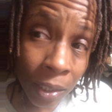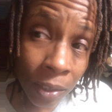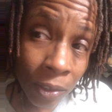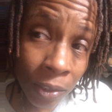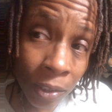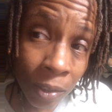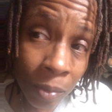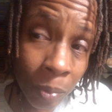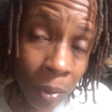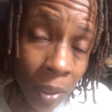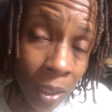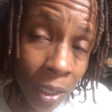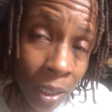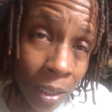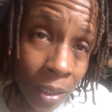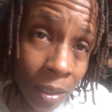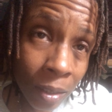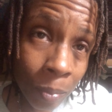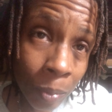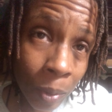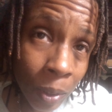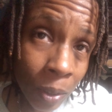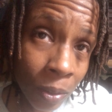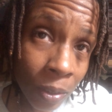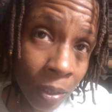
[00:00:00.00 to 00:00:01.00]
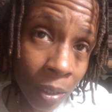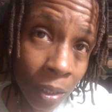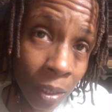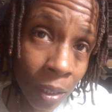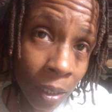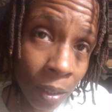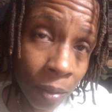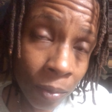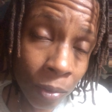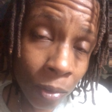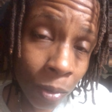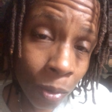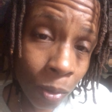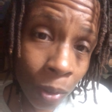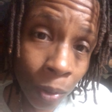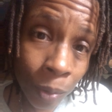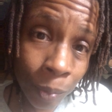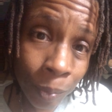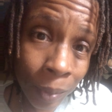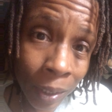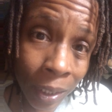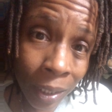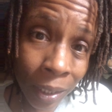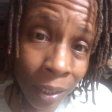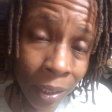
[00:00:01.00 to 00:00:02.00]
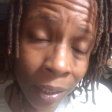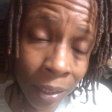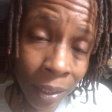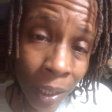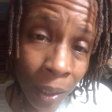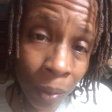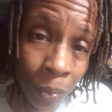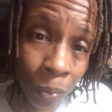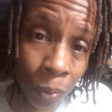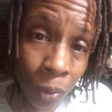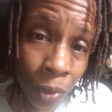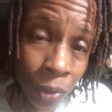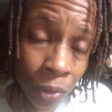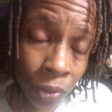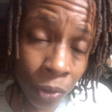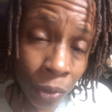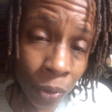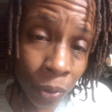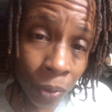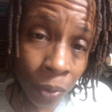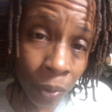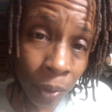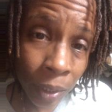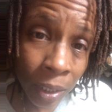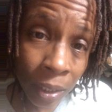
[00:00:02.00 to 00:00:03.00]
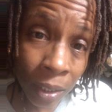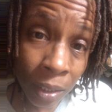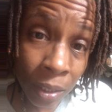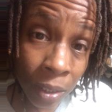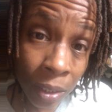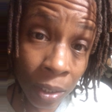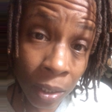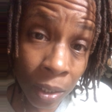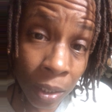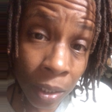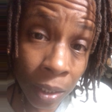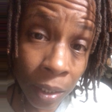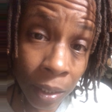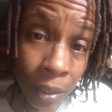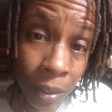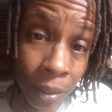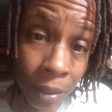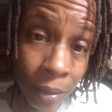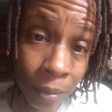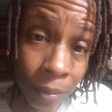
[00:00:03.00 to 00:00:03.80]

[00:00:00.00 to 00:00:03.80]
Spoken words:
Just because a person loves you don't mean that they want your greatest good.